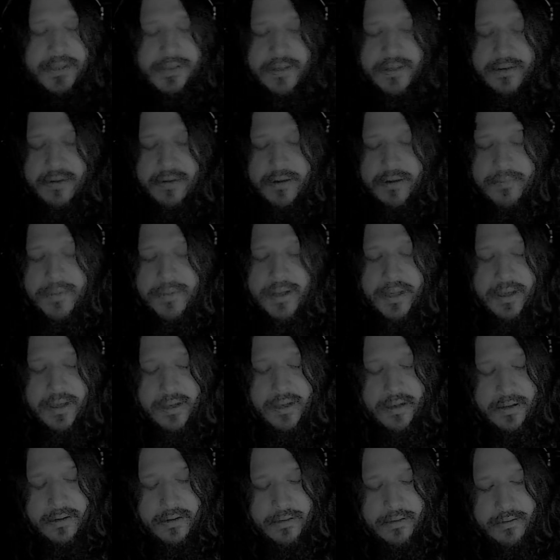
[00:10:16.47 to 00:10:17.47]
that are in my
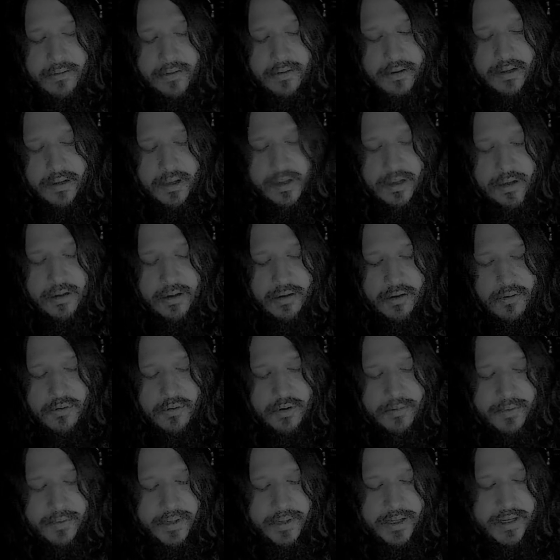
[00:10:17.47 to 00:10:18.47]
head, or
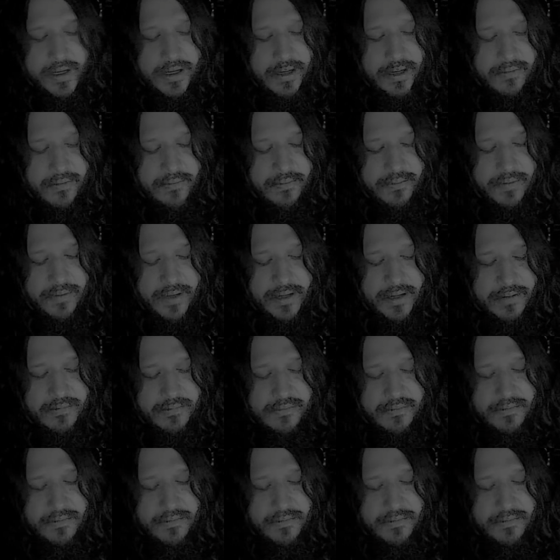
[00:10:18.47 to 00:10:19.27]
have been kind of like,